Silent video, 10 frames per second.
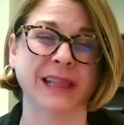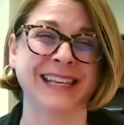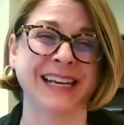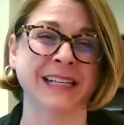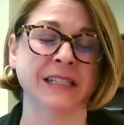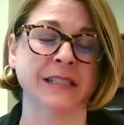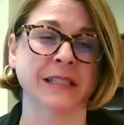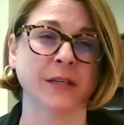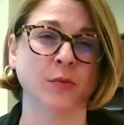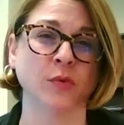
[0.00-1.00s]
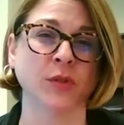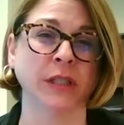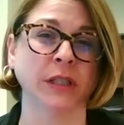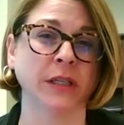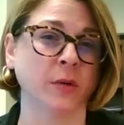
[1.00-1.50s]
That is the
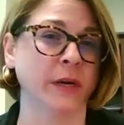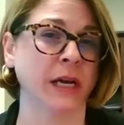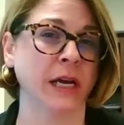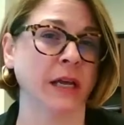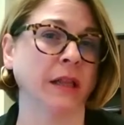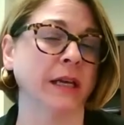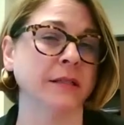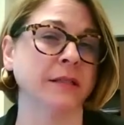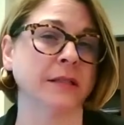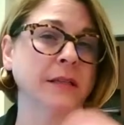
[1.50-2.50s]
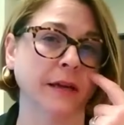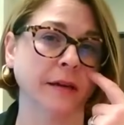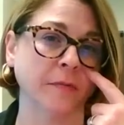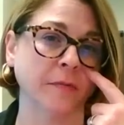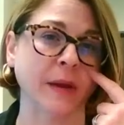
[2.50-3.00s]
really quick highlights
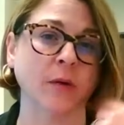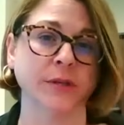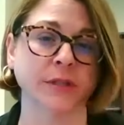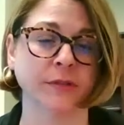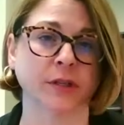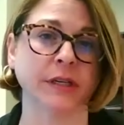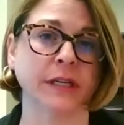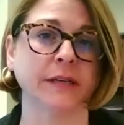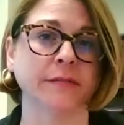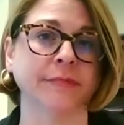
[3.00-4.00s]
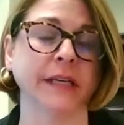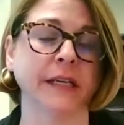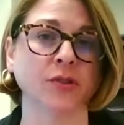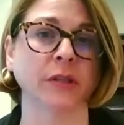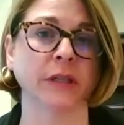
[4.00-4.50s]
of powers of attorney,
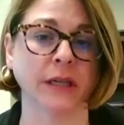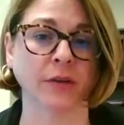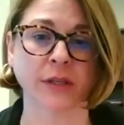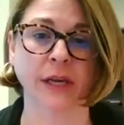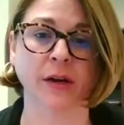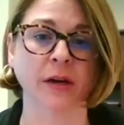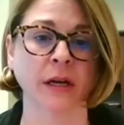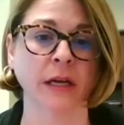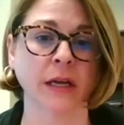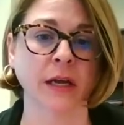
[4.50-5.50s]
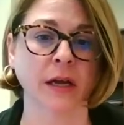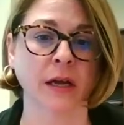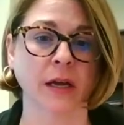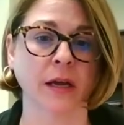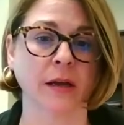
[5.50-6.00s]
financial, and healthcare.
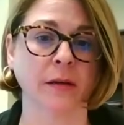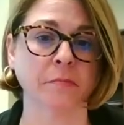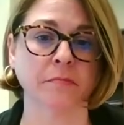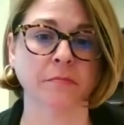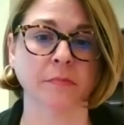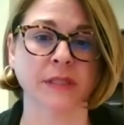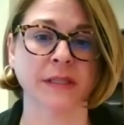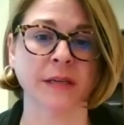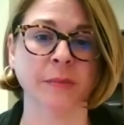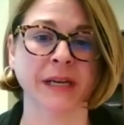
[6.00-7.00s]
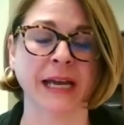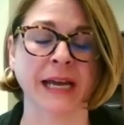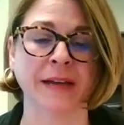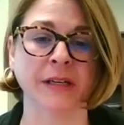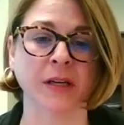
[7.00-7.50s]
Um, does anybody
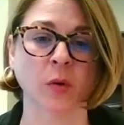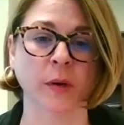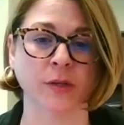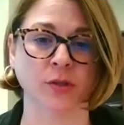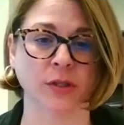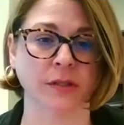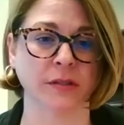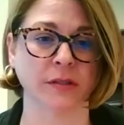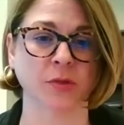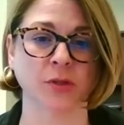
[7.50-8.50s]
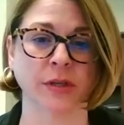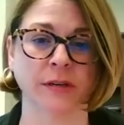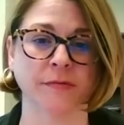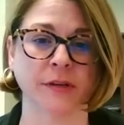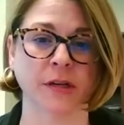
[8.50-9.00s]
have any questions? trying
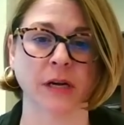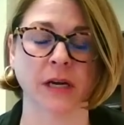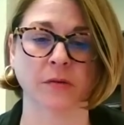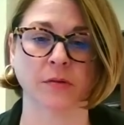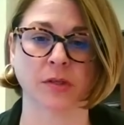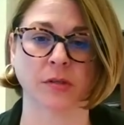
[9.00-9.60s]
to figure out